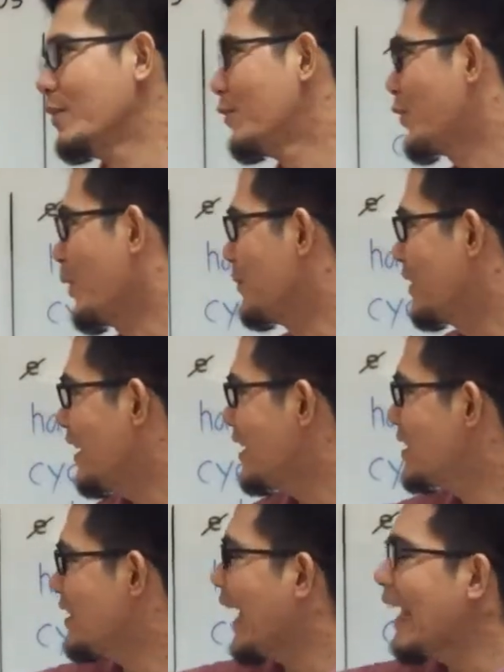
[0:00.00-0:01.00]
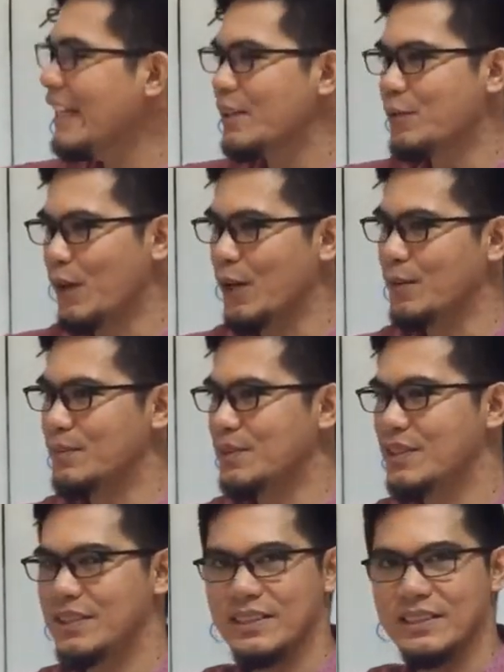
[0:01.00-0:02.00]
from these 8
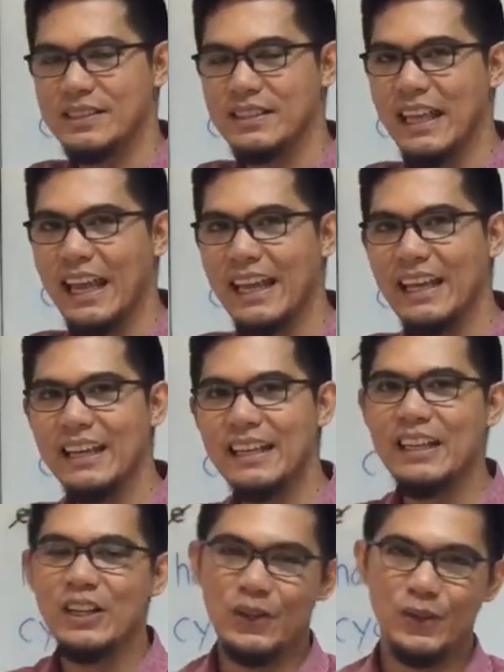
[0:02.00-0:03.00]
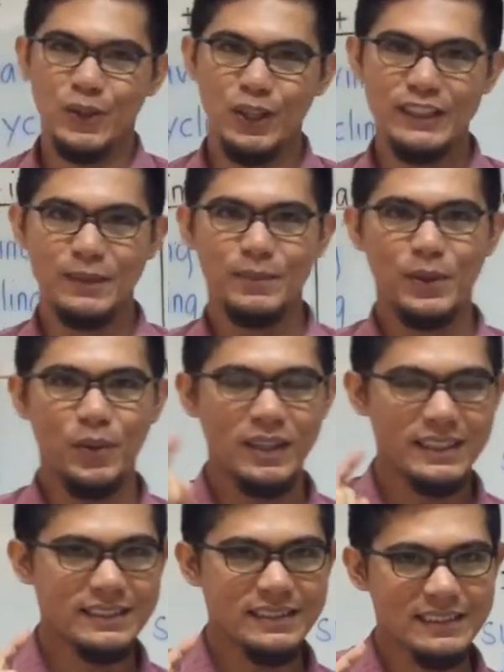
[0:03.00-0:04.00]
verbs. Okay? Rule number
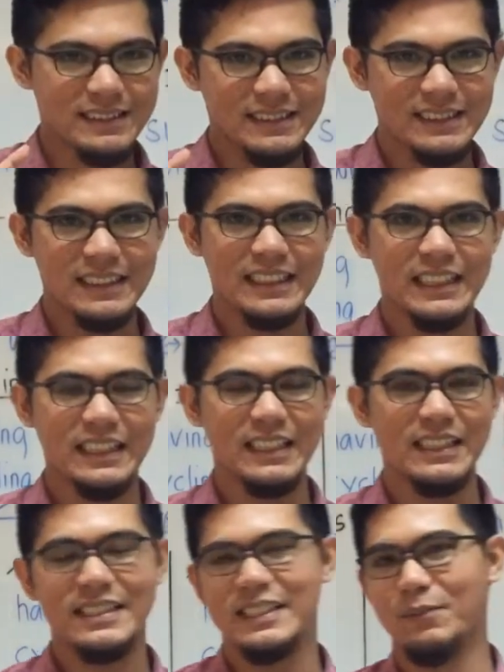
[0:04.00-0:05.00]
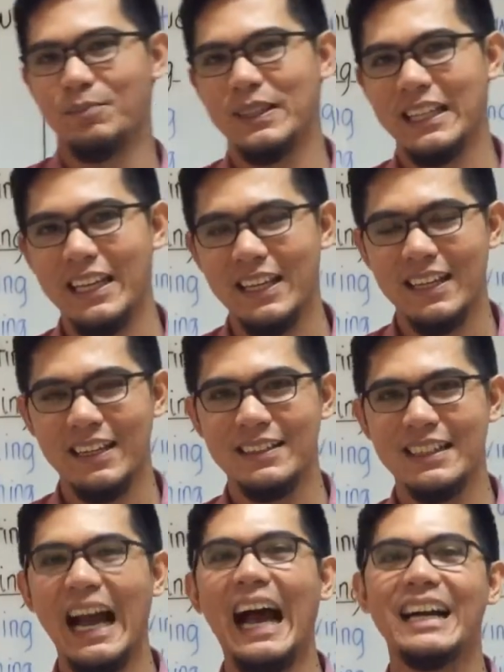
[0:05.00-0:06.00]
1, simply
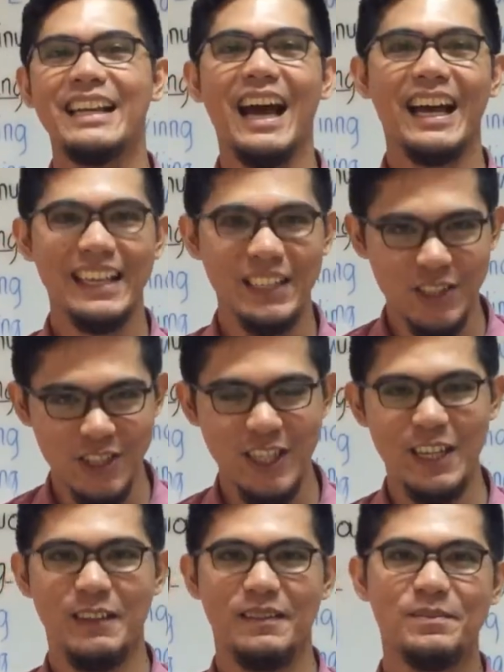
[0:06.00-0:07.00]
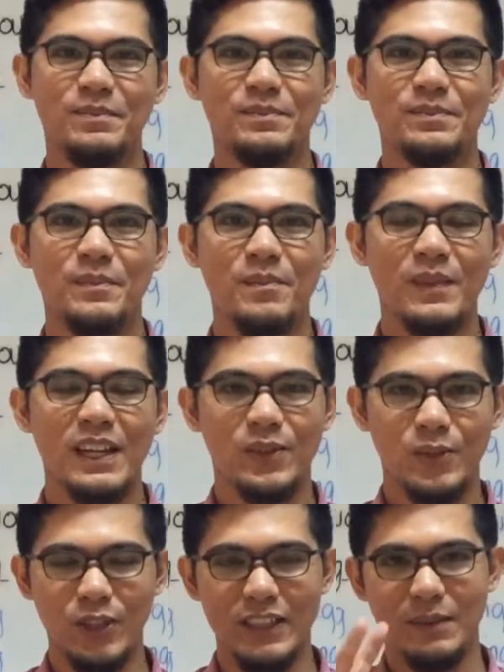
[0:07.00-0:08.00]
add ing.
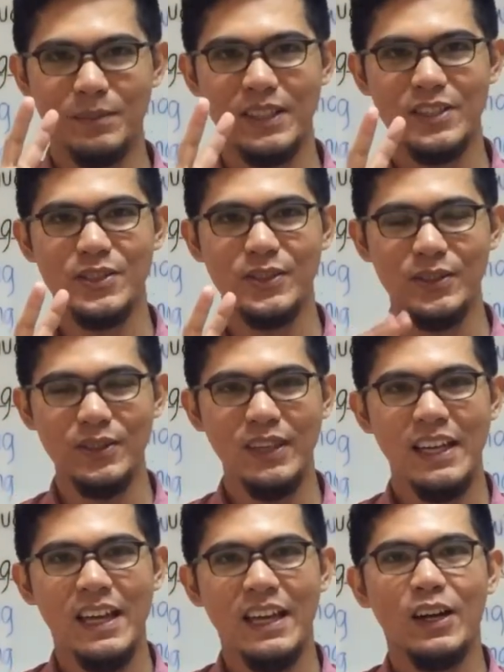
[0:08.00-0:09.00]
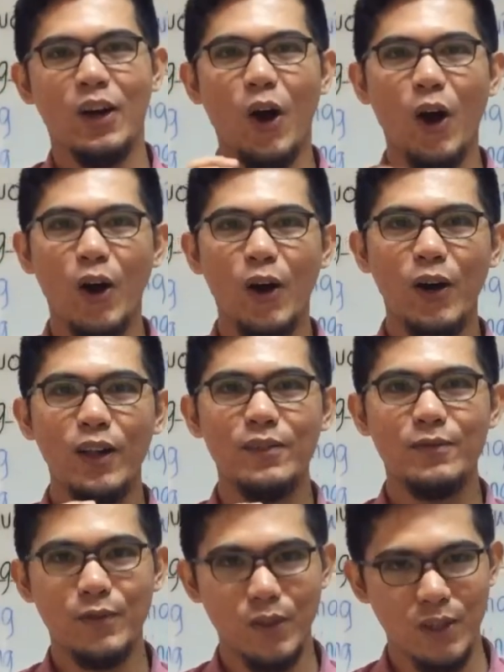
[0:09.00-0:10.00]
Rule number 2, all
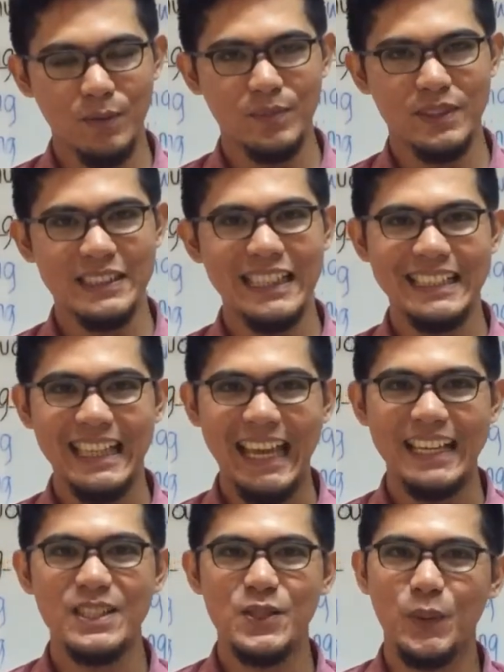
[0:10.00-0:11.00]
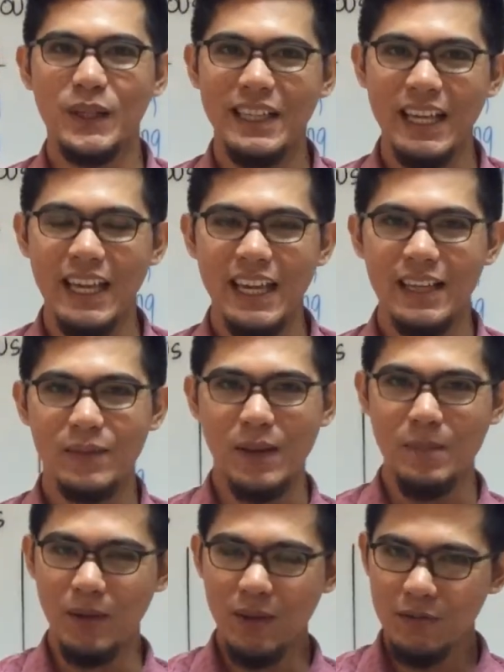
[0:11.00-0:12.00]
verbs that ends with E,
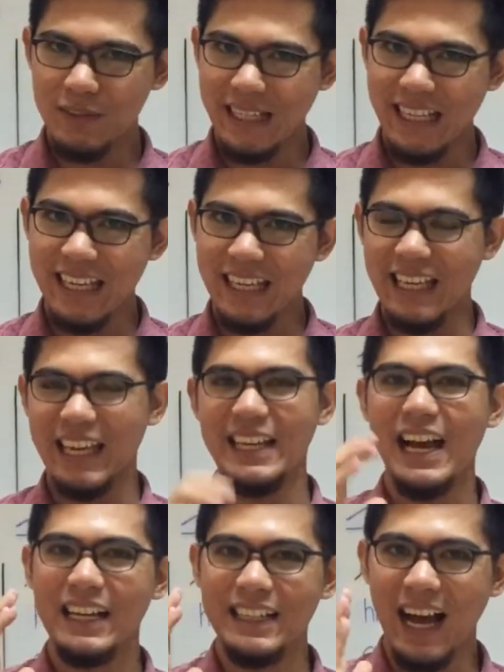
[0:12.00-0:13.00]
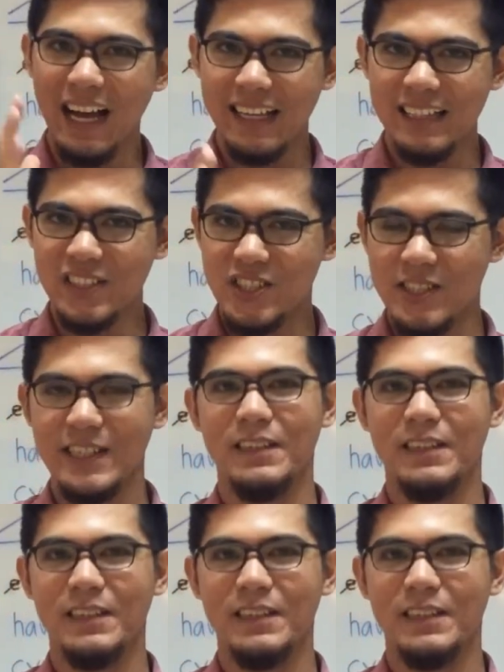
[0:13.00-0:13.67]
remove the E and add ing.